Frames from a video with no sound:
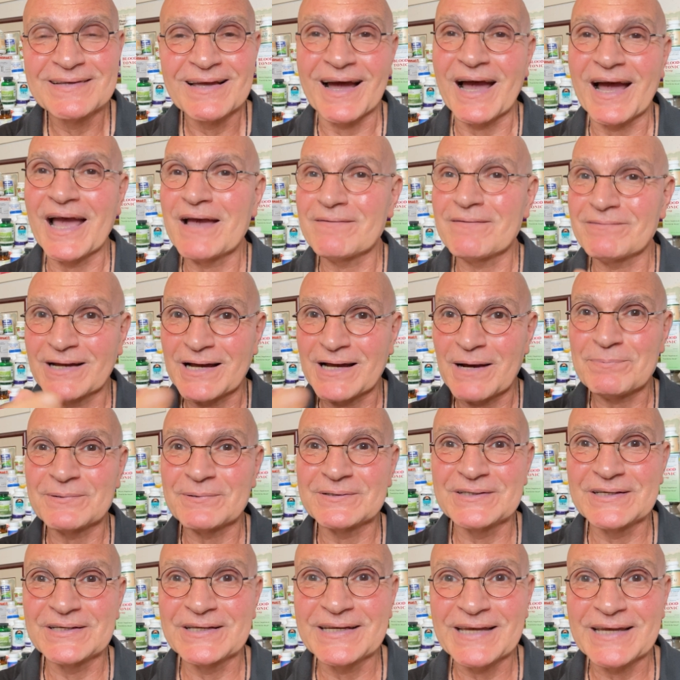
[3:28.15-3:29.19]
I have a cup of
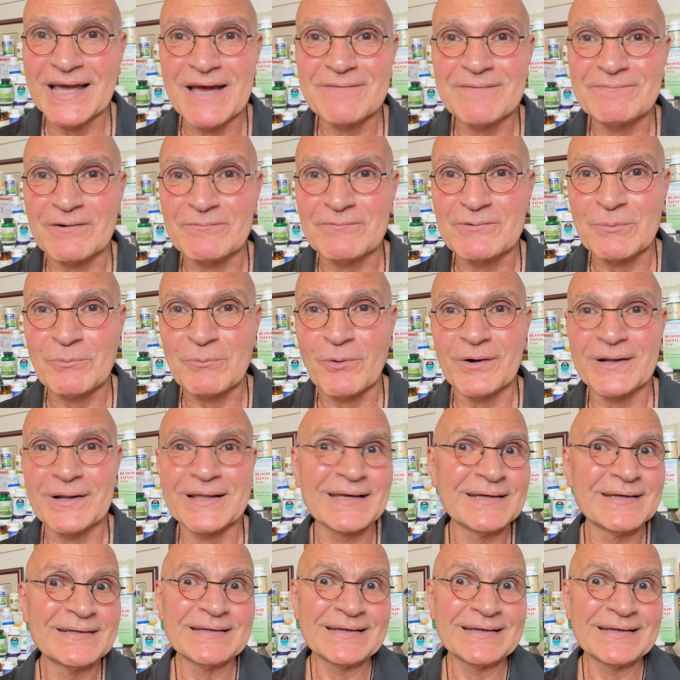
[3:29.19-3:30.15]
decaf every morning.